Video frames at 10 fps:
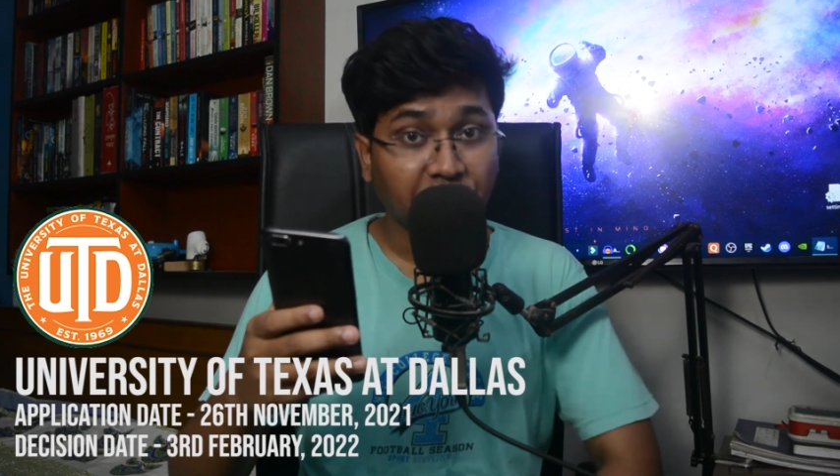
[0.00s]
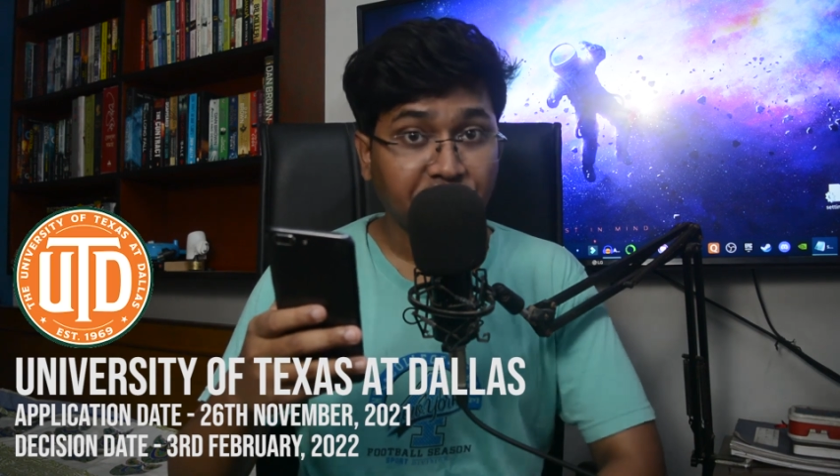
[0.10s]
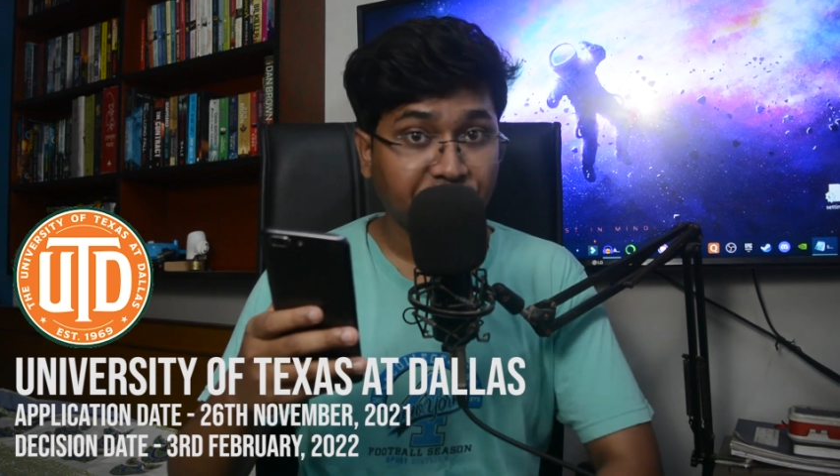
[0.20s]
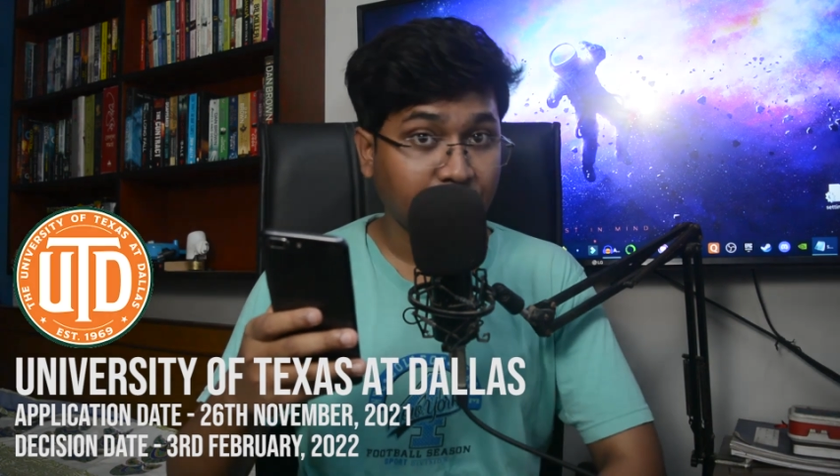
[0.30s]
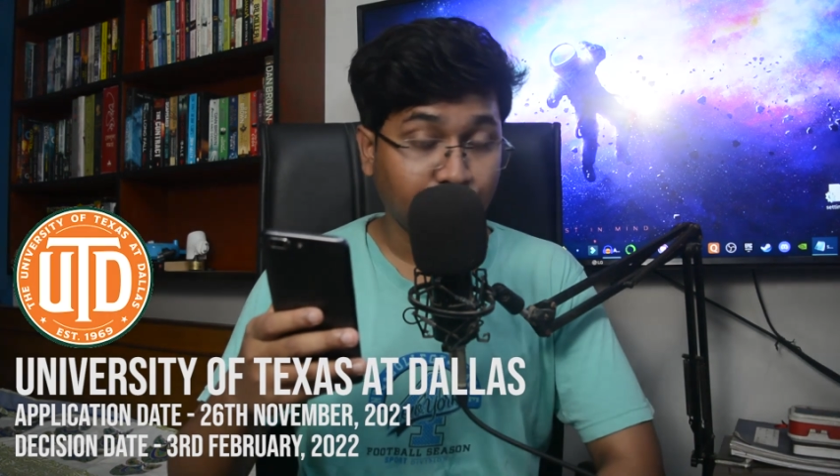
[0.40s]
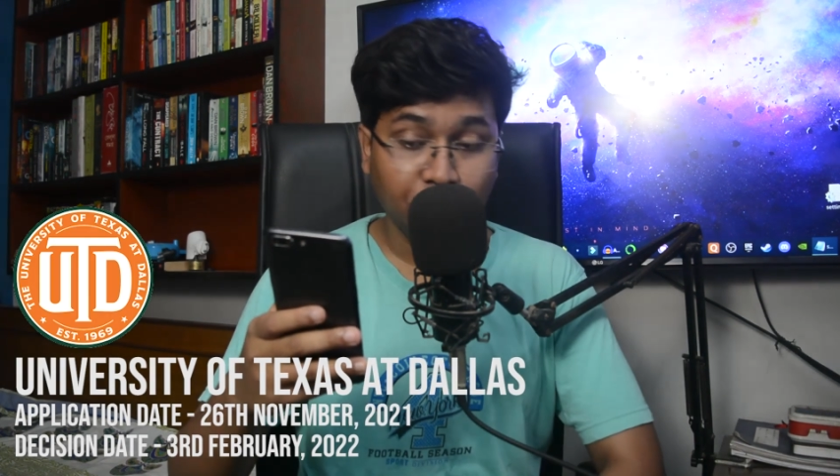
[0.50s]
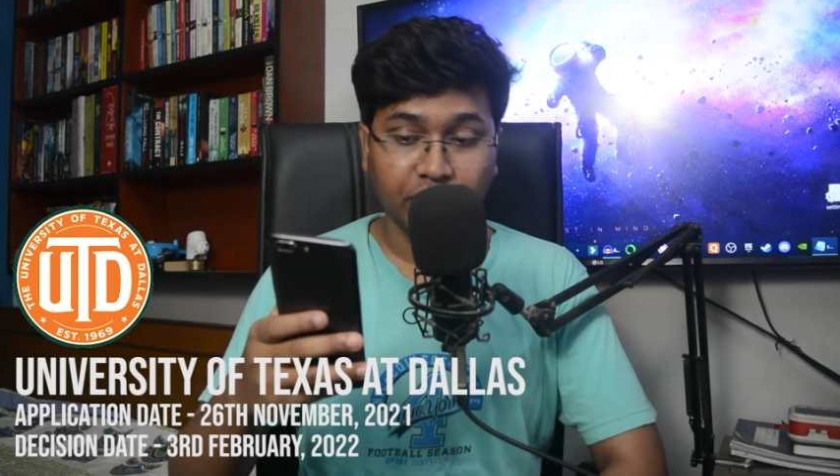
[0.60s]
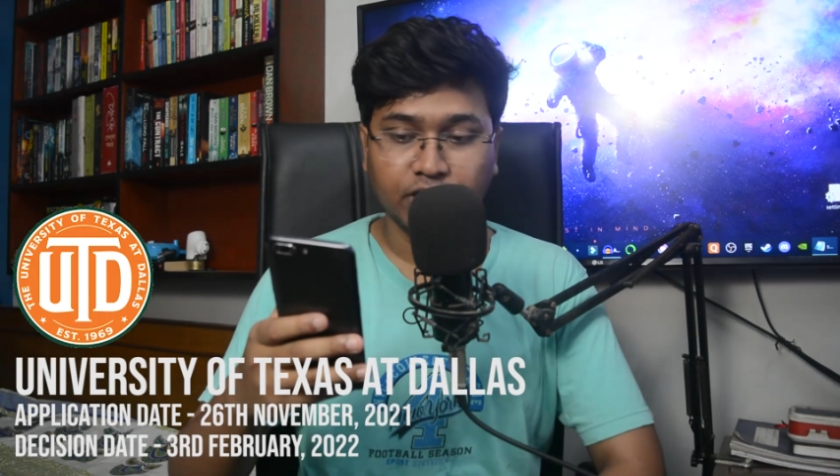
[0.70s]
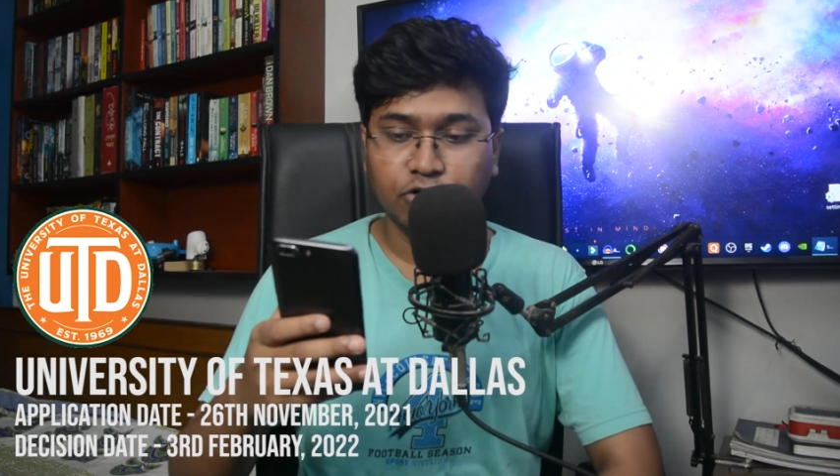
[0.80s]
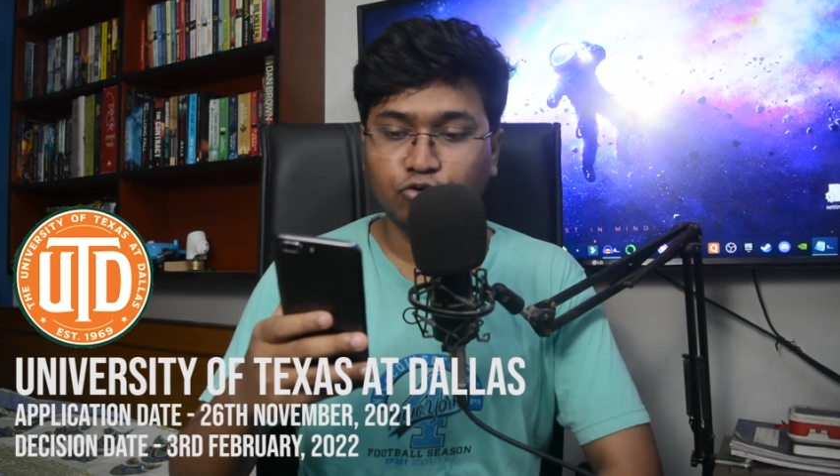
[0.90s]
3rd
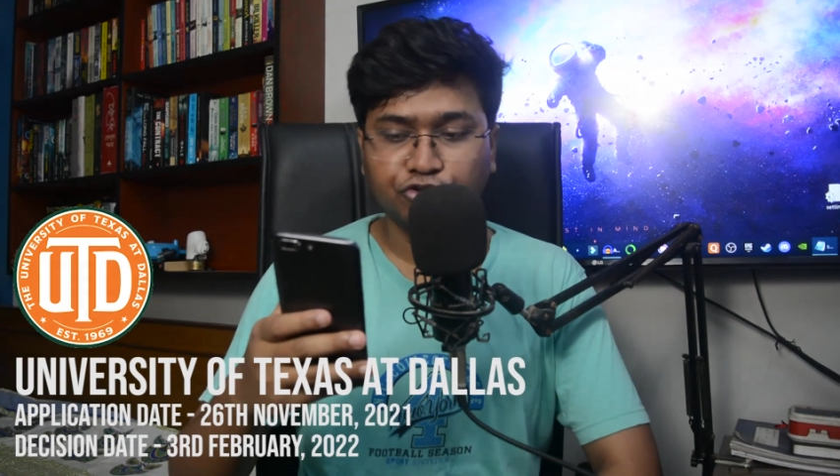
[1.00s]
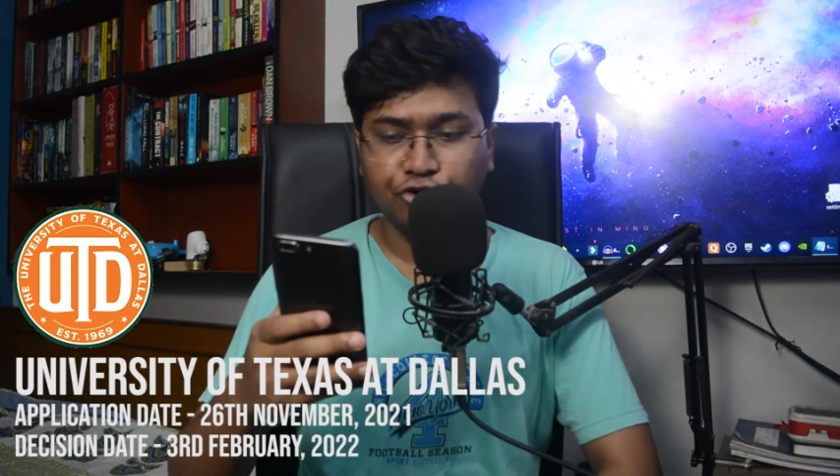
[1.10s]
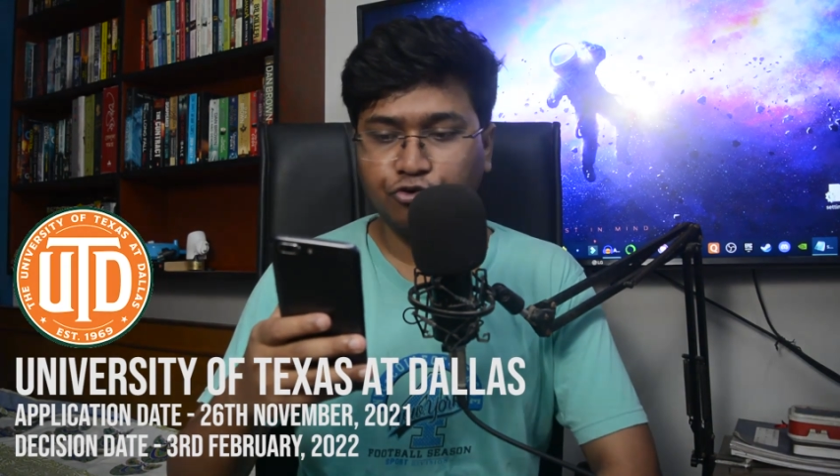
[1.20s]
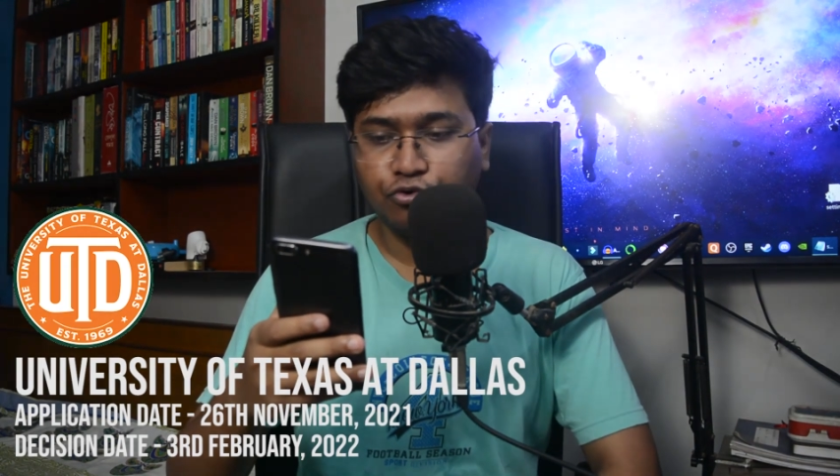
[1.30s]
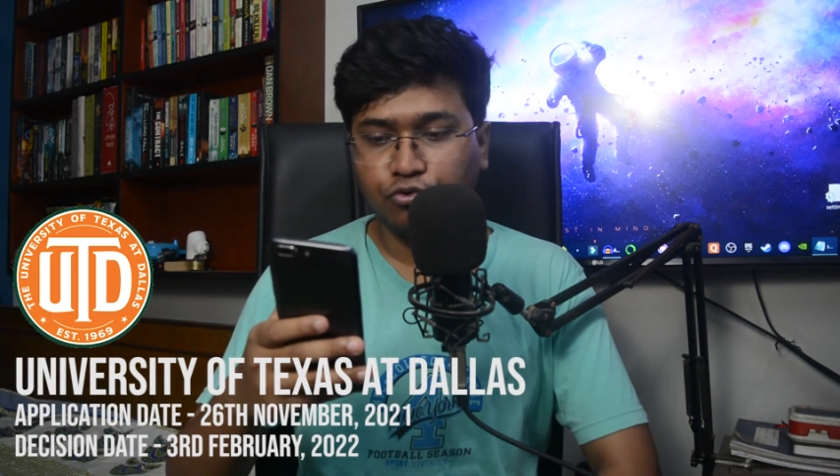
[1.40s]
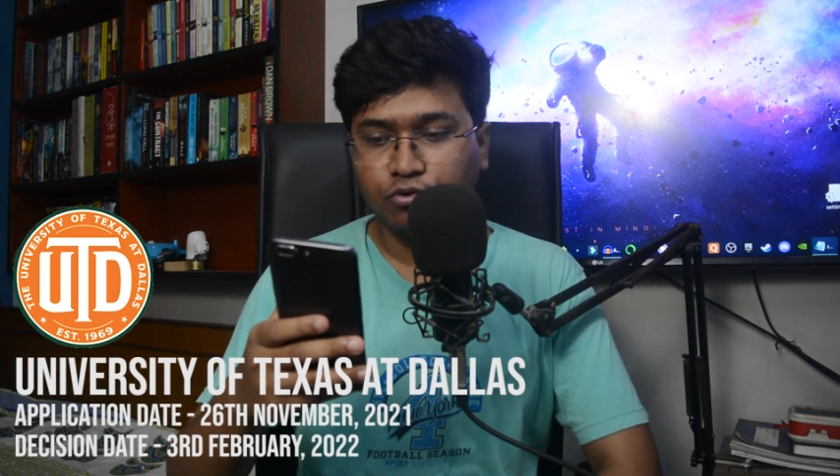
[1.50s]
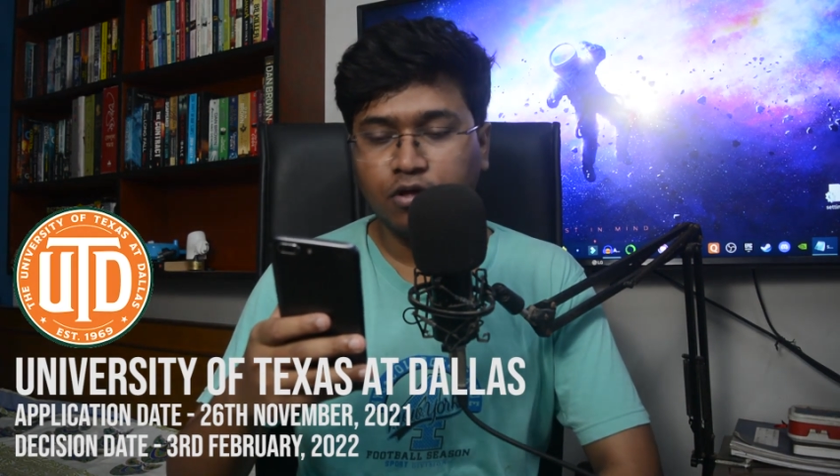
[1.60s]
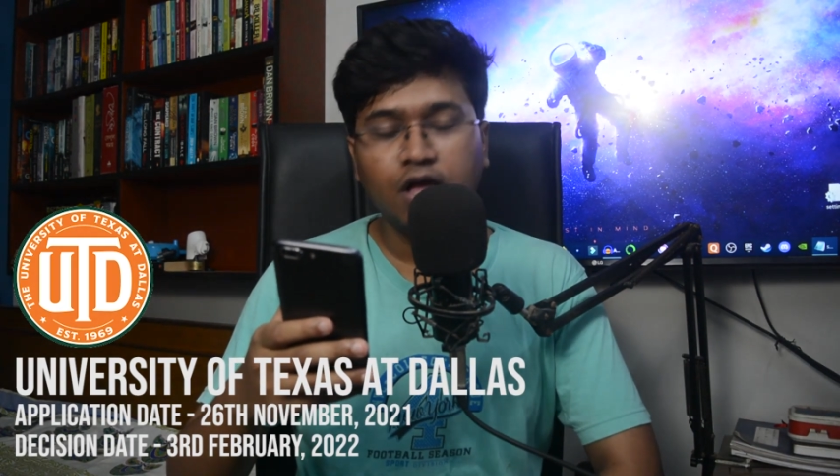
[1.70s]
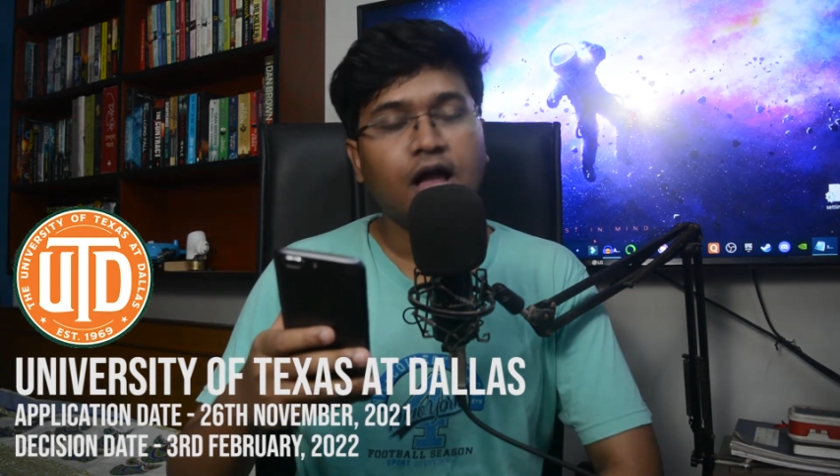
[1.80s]
February 2022